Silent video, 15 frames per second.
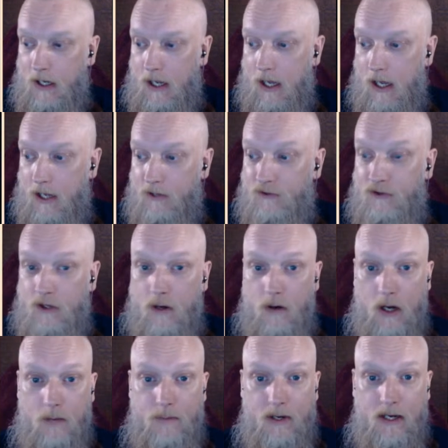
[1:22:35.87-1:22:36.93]
And
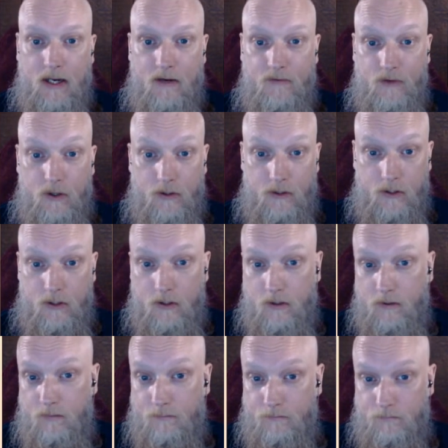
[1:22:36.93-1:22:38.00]
so I believe that
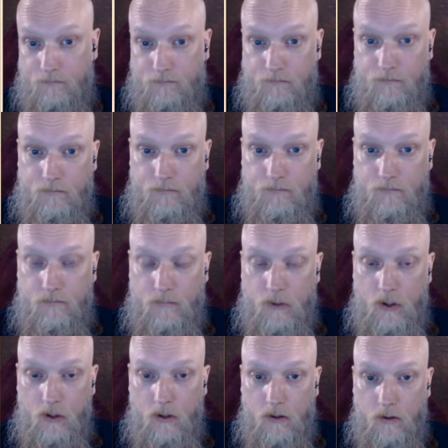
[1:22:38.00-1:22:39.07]

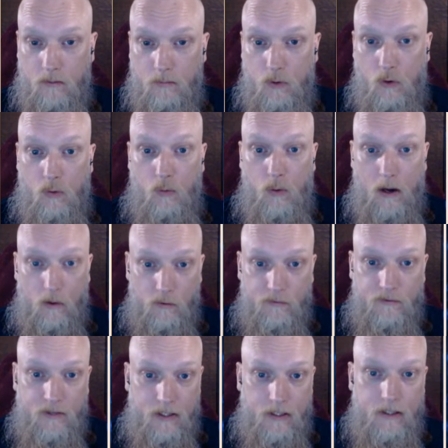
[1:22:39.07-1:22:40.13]
the more
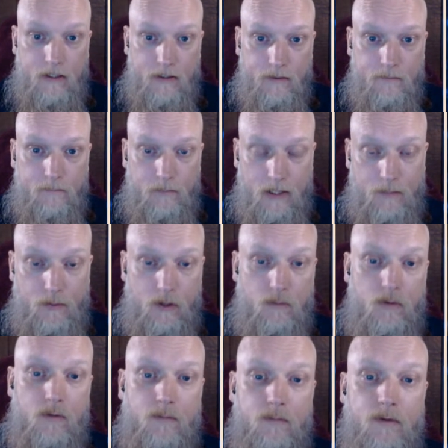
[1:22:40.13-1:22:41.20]
wealthy people that
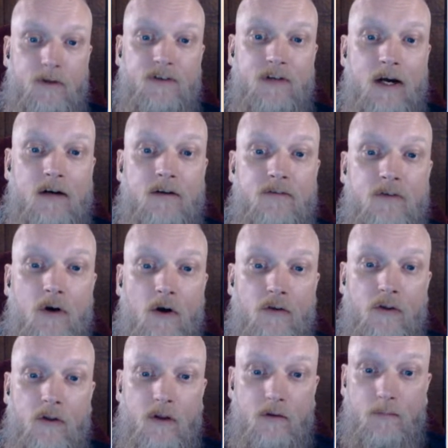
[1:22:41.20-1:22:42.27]
would have been
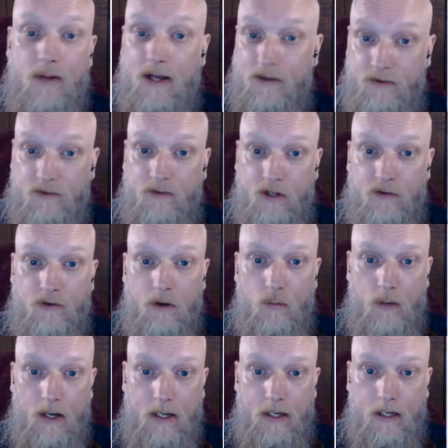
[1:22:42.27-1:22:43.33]
sacrificed at these places did so
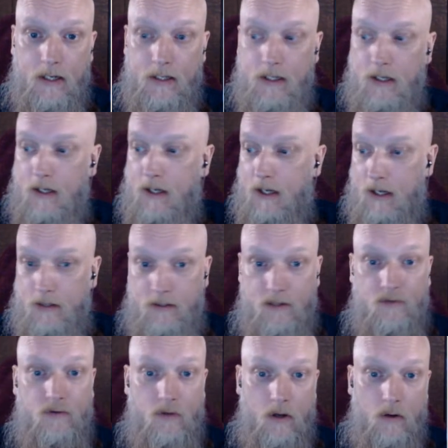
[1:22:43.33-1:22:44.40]
willingly and
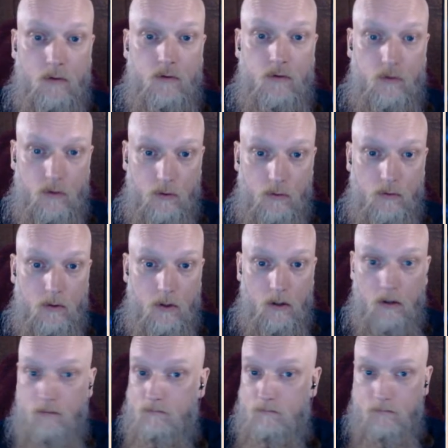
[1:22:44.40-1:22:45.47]
did so to
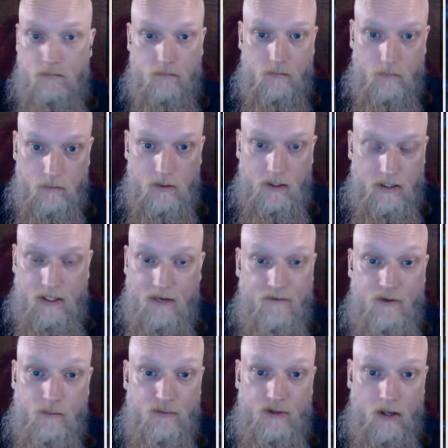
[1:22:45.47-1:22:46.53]

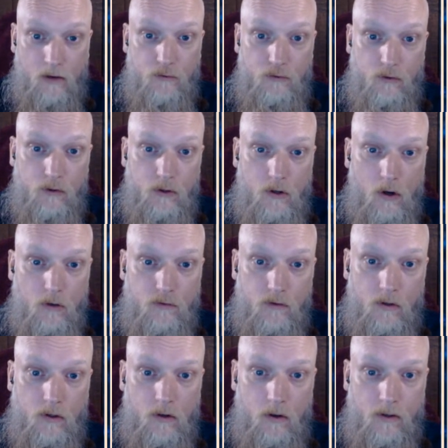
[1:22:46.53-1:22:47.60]
give themselves to the gods
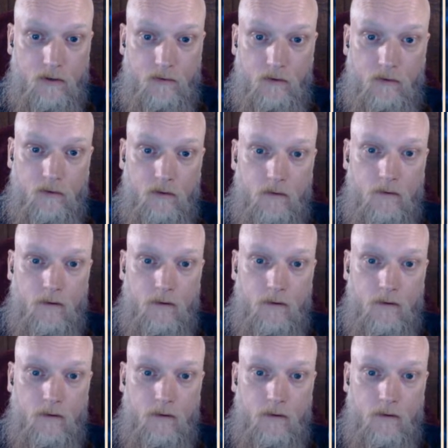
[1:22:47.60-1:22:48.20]
and the goddesses.